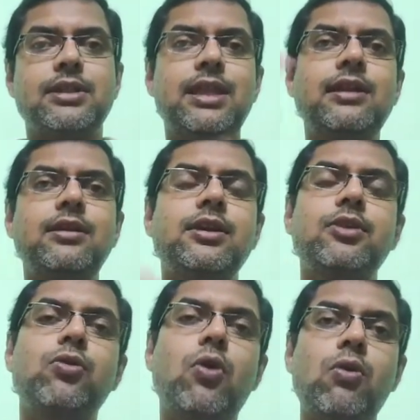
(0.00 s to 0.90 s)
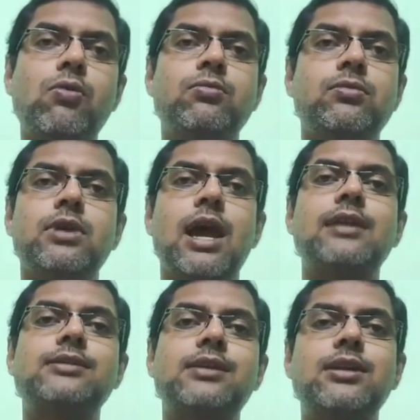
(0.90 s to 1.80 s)
then you go
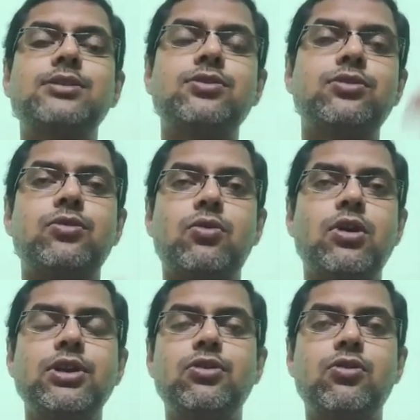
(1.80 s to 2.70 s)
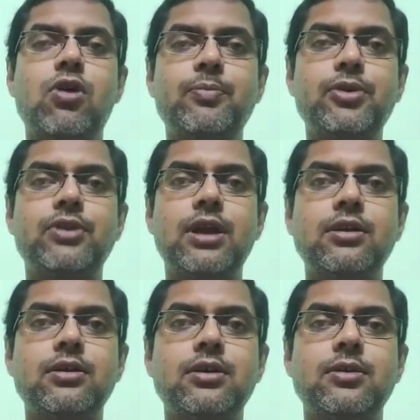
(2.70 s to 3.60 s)
and search on your
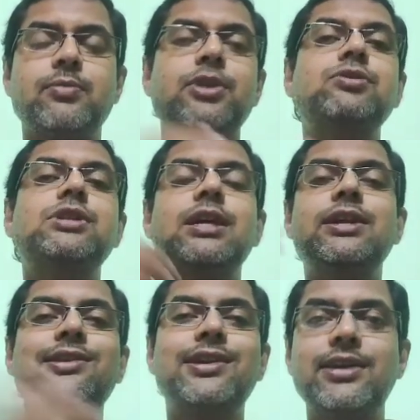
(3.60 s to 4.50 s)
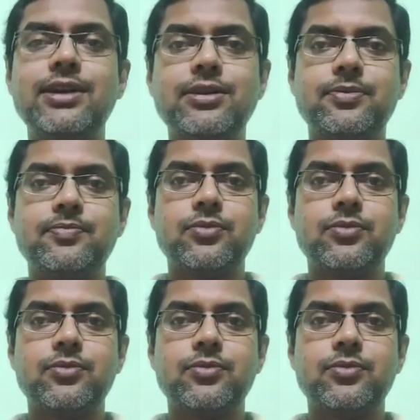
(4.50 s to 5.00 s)
computer using internet.